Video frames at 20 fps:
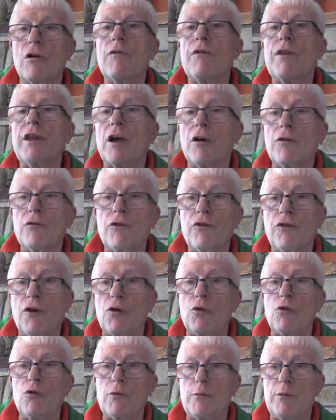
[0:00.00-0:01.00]
of the
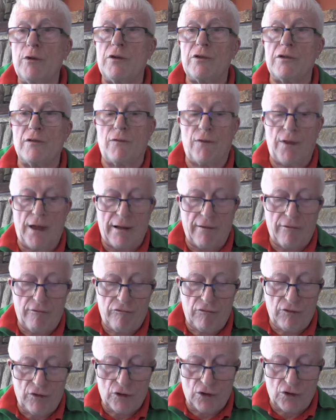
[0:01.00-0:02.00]
unfoldment of that
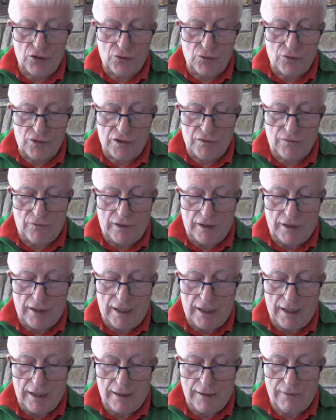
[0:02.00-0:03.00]
through the course of our
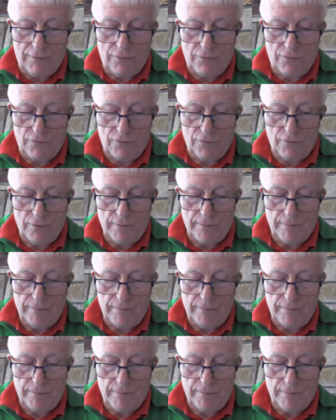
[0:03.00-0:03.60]
life.